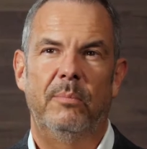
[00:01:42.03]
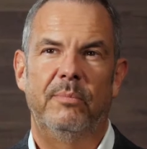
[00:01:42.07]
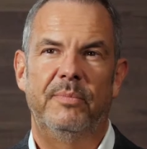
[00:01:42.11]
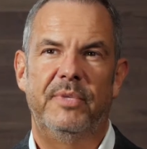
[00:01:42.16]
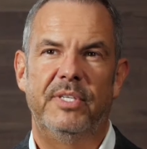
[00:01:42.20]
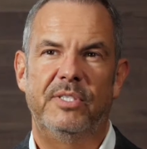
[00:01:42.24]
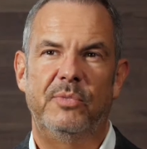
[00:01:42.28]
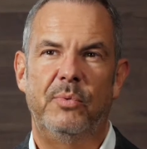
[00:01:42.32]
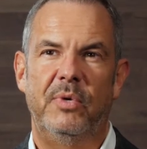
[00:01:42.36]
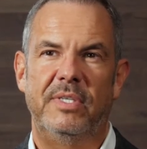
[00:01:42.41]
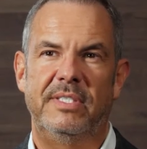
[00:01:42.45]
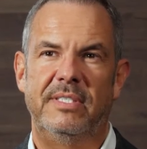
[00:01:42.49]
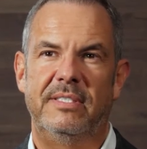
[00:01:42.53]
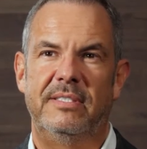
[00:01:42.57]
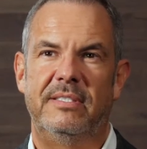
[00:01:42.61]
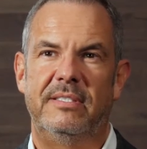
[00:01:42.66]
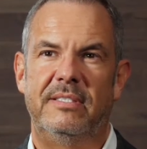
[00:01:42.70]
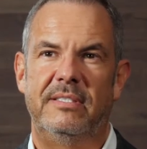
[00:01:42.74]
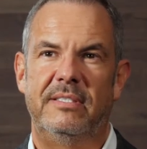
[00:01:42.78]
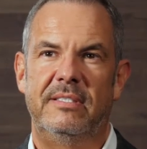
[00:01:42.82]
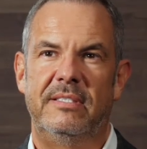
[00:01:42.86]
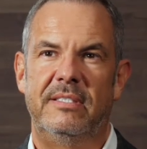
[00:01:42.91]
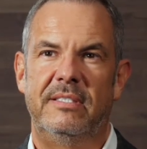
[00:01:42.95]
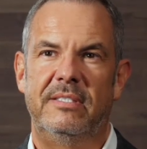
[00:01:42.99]
This
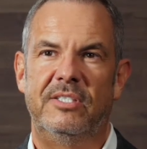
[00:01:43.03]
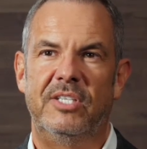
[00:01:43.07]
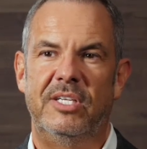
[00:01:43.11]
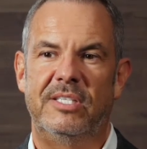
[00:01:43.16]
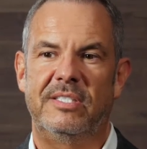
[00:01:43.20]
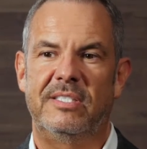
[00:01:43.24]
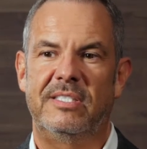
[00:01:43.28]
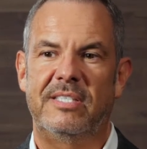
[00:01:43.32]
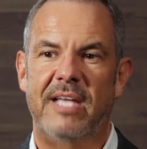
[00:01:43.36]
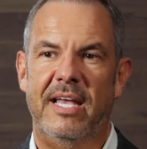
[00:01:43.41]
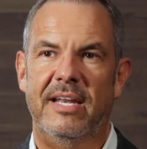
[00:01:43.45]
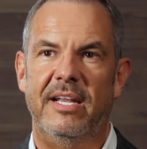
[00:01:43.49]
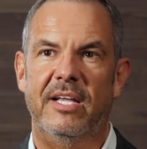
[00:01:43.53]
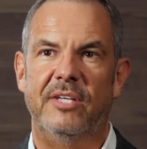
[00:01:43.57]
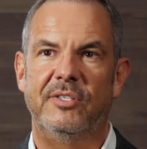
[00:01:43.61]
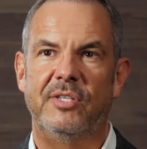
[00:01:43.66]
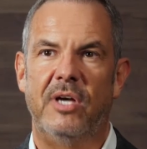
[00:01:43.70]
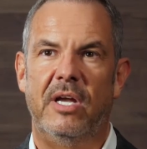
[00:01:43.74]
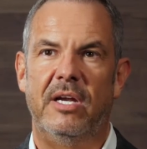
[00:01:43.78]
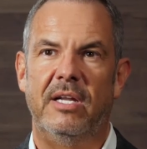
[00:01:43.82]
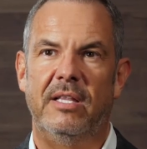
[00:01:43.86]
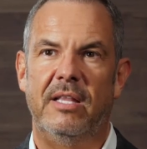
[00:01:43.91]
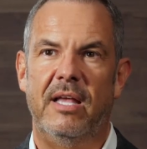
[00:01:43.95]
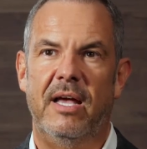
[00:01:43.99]
wasn't just signing a
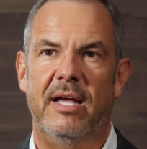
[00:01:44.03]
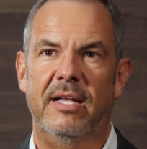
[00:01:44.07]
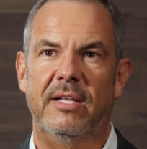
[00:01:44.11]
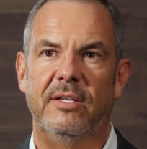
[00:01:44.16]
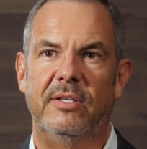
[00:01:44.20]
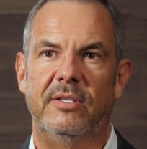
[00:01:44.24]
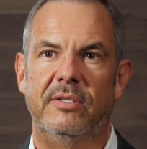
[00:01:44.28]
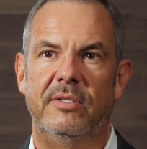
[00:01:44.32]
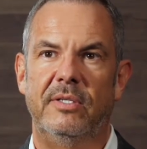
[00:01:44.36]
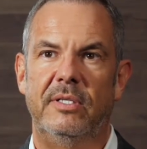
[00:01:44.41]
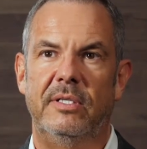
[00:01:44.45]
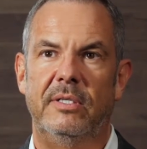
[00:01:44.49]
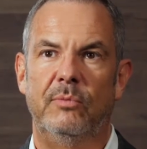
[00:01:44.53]
dotted line,